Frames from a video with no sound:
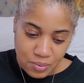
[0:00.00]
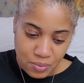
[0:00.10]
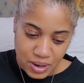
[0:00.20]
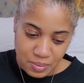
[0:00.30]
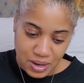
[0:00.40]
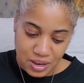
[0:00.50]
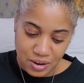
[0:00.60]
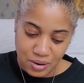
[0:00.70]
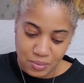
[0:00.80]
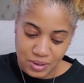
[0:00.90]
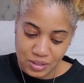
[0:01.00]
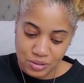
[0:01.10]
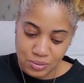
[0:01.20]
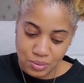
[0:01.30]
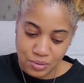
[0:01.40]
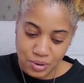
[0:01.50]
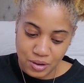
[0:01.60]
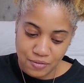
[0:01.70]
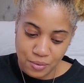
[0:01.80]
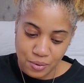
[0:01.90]
Wait a minute here. One, two, three,
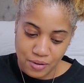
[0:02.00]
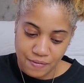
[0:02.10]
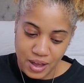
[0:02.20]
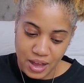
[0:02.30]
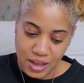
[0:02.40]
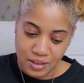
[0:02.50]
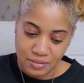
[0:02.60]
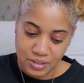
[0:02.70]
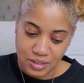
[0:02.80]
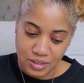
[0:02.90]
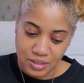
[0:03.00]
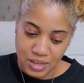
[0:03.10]
four, five, six,